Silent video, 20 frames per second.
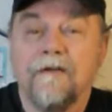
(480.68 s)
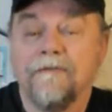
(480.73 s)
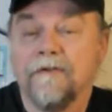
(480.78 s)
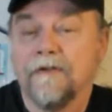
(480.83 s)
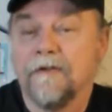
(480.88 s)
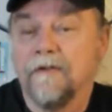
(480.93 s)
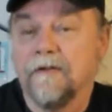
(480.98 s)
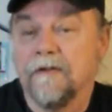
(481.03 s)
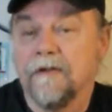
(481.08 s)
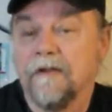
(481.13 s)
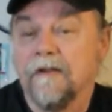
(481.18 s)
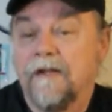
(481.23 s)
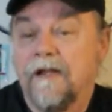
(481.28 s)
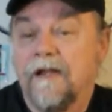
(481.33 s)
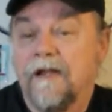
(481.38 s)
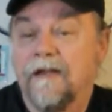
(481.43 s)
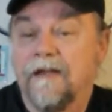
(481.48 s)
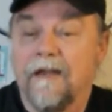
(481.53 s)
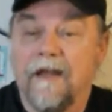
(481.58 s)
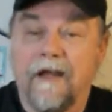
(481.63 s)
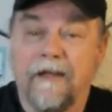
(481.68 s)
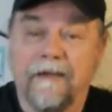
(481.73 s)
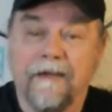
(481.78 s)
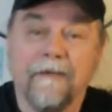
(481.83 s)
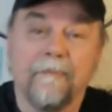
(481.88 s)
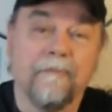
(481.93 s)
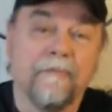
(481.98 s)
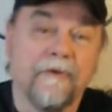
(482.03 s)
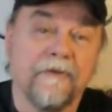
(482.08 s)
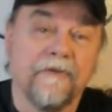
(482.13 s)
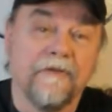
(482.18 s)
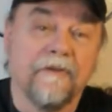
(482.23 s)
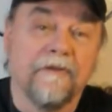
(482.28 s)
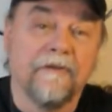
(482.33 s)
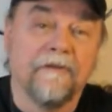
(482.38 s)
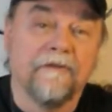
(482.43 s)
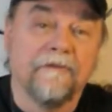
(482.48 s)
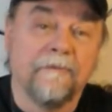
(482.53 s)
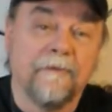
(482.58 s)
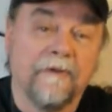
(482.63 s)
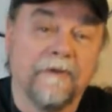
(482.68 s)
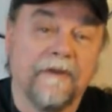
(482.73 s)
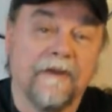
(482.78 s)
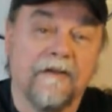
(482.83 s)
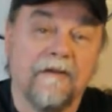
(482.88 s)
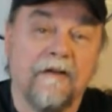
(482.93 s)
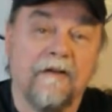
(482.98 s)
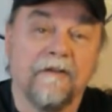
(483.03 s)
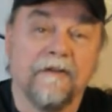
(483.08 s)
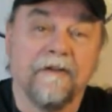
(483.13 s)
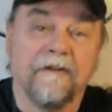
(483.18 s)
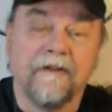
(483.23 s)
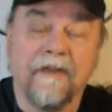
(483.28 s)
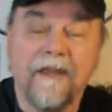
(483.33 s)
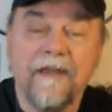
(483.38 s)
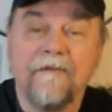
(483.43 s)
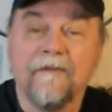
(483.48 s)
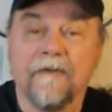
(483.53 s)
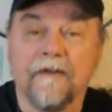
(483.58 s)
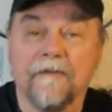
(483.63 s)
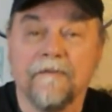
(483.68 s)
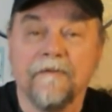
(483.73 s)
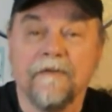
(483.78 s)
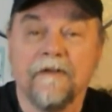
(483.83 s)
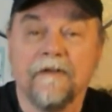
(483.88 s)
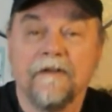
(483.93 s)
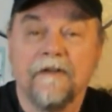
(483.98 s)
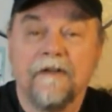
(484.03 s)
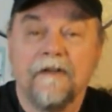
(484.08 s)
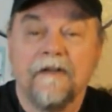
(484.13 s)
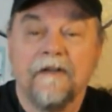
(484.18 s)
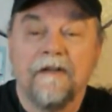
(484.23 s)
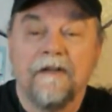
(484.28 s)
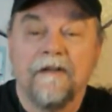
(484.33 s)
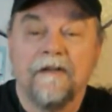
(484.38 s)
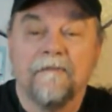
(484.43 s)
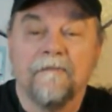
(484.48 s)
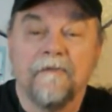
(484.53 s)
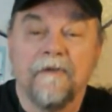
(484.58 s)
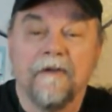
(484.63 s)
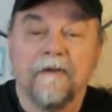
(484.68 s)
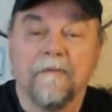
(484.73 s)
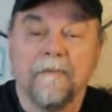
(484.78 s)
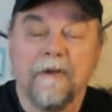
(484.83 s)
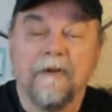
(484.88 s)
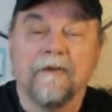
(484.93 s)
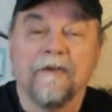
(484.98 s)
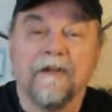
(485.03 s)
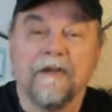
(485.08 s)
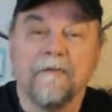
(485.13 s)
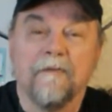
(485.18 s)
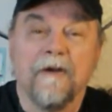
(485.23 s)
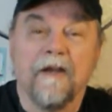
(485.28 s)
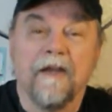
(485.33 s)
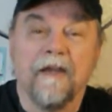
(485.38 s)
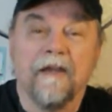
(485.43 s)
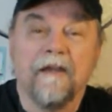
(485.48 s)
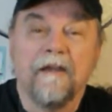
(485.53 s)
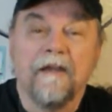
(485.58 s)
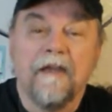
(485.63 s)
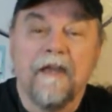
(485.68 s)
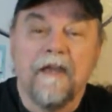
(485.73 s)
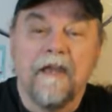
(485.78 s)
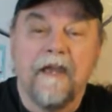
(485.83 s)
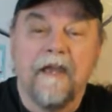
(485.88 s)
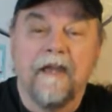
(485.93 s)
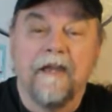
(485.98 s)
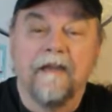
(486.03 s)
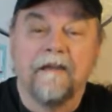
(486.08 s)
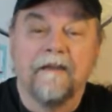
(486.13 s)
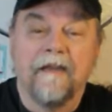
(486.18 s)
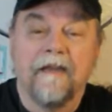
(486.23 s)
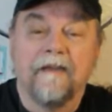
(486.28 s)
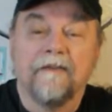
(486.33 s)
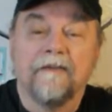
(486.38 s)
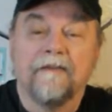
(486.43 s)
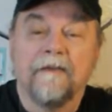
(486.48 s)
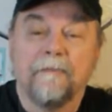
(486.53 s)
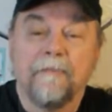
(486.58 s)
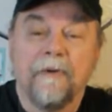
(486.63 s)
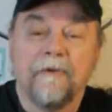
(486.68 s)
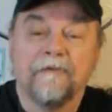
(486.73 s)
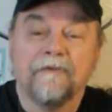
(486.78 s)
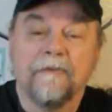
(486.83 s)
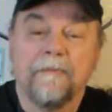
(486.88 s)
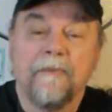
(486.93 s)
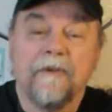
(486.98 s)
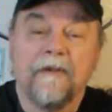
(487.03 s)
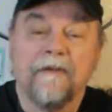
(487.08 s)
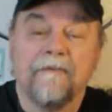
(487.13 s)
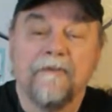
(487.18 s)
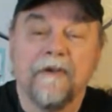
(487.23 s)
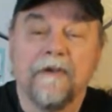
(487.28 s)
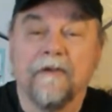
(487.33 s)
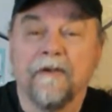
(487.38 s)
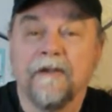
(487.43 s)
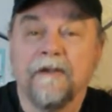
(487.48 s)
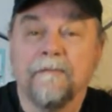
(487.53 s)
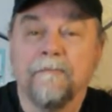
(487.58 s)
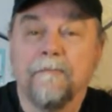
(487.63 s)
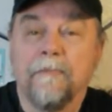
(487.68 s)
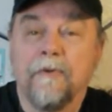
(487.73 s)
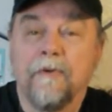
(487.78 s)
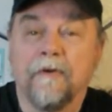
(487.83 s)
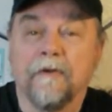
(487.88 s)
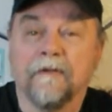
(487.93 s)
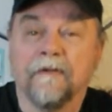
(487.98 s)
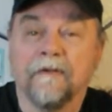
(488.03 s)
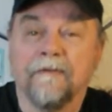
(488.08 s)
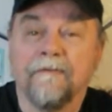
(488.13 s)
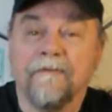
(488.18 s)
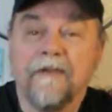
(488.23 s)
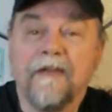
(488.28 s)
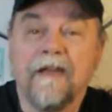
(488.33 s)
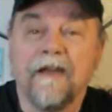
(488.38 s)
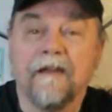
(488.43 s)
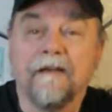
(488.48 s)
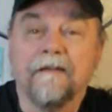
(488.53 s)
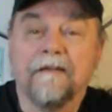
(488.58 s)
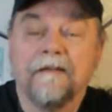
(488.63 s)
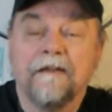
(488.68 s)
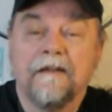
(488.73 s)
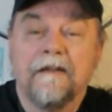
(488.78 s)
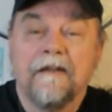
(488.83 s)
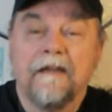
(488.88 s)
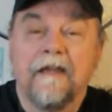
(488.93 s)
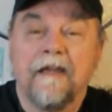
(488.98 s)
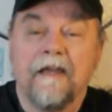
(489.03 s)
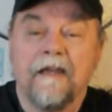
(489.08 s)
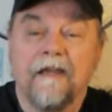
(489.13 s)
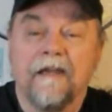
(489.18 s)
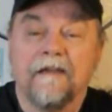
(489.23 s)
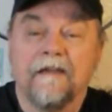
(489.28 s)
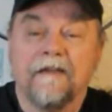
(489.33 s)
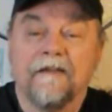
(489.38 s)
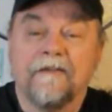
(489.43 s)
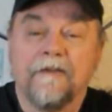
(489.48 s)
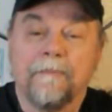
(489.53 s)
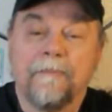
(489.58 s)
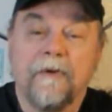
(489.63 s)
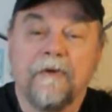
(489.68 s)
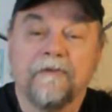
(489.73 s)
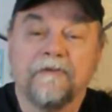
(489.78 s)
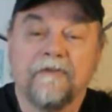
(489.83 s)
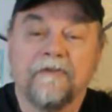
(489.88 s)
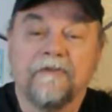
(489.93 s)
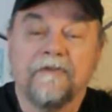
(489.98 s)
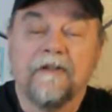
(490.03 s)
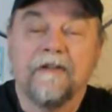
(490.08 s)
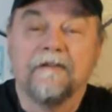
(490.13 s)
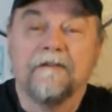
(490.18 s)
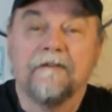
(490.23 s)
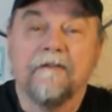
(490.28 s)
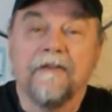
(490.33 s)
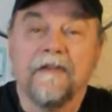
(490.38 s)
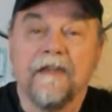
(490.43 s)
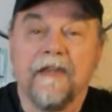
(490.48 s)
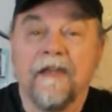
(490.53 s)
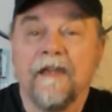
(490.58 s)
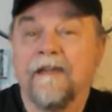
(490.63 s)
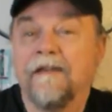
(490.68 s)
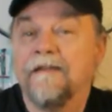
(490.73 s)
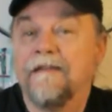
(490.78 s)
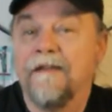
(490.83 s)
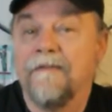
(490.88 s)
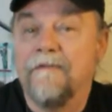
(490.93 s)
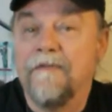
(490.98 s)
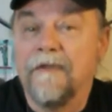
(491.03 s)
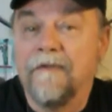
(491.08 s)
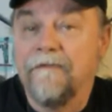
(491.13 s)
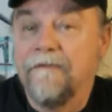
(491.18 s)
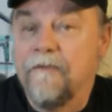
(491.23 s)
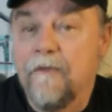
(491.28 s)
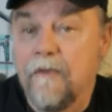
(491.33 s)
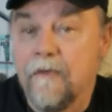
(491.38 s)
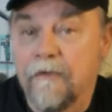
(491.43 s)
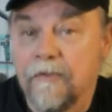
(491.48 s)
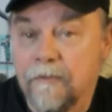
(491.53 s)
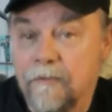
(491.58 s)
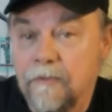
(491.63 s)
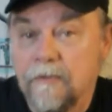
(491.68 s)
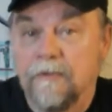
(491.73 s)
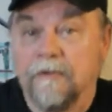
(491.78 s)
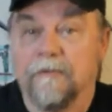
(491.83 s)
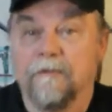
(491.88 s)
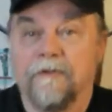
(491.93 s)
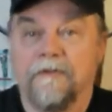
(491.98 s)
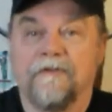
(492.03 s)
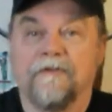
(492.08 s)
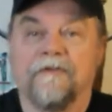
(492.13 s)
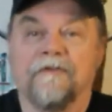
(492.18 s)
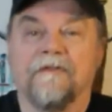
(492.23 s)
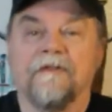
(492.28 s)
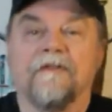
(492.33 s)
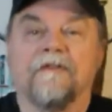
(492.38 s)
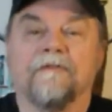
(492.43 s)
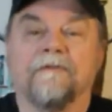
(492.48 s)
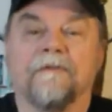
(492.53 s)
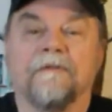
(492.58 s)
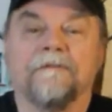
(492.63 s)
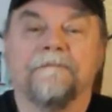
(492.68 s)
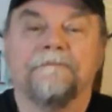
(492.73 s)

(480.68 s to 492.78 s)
we're going to line up with what they call the navel of the Milky Way, and that's supposed to be a very important event, and it's supposed to signal the end of the fourth world, which is this one.